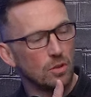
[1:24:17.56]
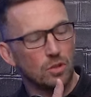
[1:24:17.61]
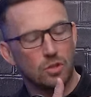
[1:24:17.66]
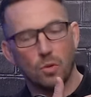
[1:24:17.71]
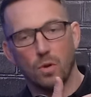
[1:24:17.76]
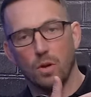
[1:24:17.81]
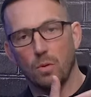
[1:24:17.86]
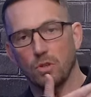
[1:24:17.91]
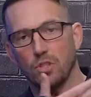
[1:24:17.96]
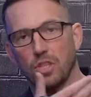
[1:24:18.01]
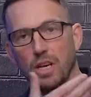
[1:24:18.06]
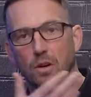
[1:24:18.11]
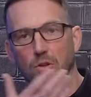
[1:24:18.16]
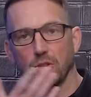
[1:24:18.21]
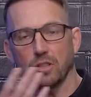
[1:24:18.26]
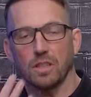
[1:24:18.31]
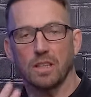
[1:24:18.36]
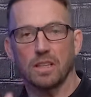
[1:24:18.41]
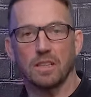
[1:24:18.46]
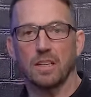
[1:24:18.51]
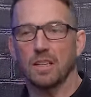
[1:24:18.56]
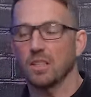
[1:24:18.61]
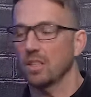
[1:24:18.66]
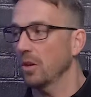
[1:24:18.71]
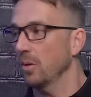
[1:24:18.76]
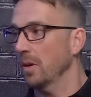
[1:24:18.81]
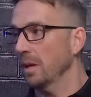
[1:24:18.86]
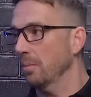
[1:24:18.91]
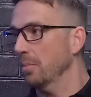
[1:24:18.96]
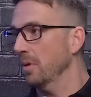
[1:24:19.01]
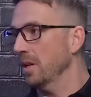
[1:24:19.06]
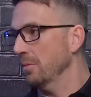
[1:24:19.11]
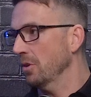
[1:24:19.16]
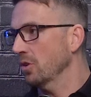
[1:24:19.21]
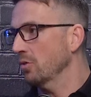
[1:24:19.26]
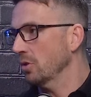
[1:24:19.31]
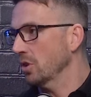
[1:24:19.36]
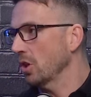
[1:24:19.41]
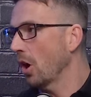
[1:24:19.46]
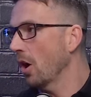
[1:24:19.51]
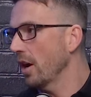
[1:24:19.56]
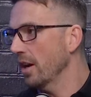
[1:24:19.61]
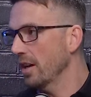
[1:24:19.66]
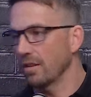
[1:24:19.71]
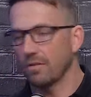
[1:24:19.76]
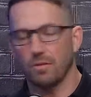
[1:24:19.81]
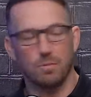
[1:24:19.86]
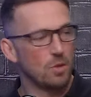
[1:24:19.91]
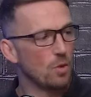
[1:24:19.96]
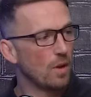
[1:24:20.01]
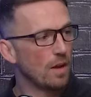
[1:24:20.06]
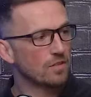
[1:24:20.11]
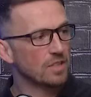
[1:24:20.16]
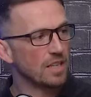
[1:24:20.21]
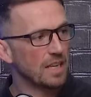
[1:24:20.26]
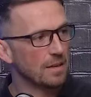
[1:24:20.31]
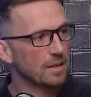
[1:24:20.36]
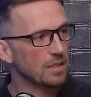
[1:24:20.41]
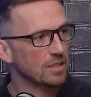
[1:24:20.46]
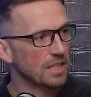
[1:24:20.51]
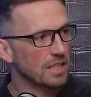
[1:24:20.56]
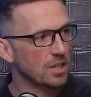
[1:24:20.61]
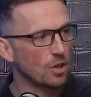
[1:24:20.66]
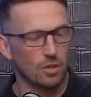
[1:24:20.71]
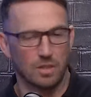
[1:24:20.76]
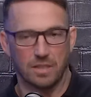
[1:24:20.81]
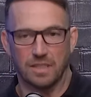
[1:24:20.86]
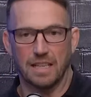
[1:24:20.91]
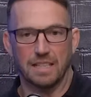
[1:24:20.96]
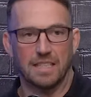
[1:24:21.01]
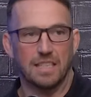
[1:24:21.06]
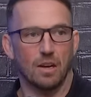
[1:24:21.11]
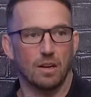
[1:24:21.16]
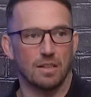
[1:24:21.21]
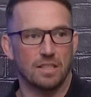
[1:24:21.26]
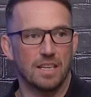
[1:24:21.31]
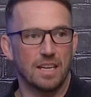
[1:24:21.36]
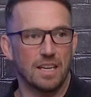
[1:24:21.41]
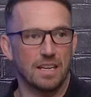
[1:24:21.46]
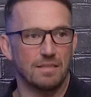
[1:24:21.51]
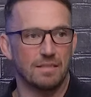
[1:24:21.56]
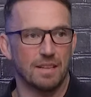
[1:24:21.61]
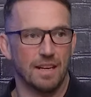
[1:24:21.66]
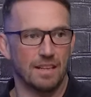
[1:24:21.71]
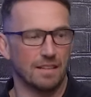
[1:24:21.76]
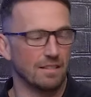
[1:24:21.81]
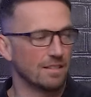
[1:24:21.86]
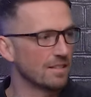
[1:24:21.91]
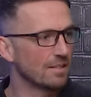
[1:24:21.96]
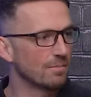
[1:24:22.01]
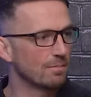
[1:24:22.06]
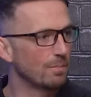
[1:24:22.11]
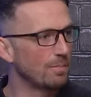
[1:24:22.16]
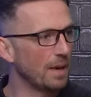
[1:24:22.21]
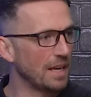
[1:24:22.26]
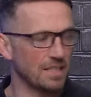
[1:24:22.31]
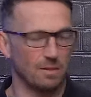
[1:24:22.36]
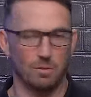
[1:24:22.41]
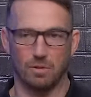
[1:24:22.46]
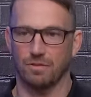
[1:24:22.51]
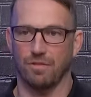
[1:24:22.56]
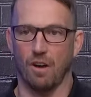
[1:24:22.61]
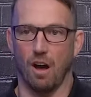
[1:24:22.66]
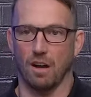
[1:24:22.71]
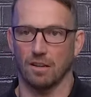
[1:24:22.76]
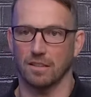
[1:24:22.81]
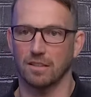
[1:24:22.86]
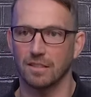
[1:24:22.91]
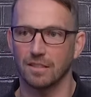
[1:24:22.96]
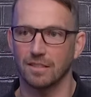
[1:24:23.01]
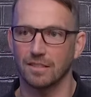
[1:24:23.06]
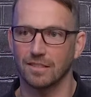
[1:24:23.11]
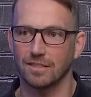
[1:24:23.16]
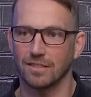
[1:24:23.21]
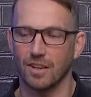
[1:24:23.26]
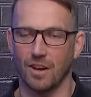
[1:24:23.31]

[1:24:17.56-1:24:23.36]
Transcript: You saw it with Chael Sonnen, didn't you? He pretty much retired from the UFC because he couldn't take TRT and basically fucked. Yeah.